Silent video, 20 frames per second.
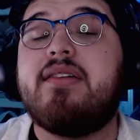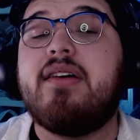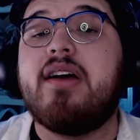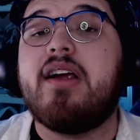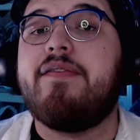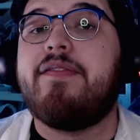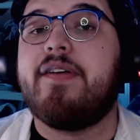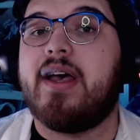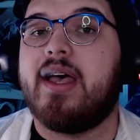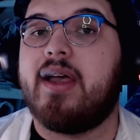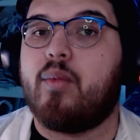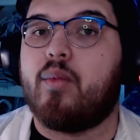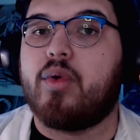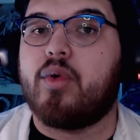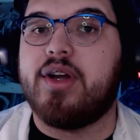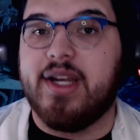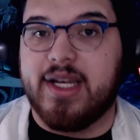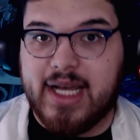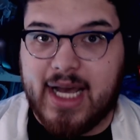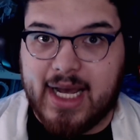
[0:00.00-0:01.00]
To clarify,
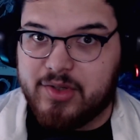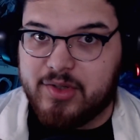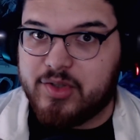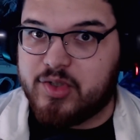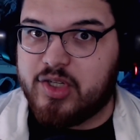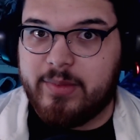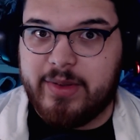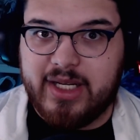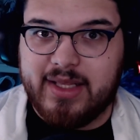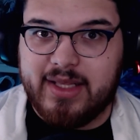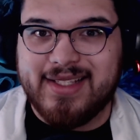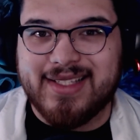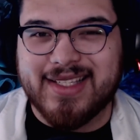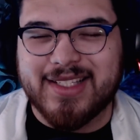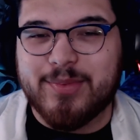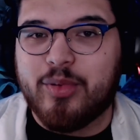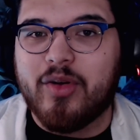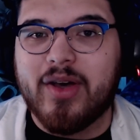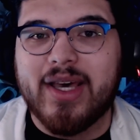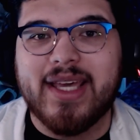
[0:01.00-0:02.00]
we're not distributing these
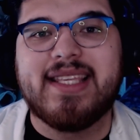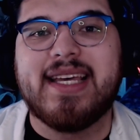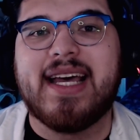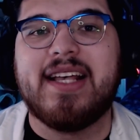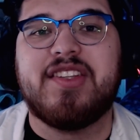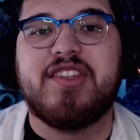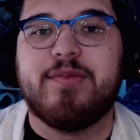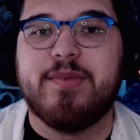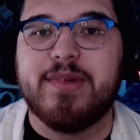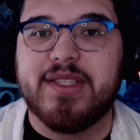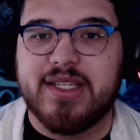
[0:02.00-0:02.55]
as playtest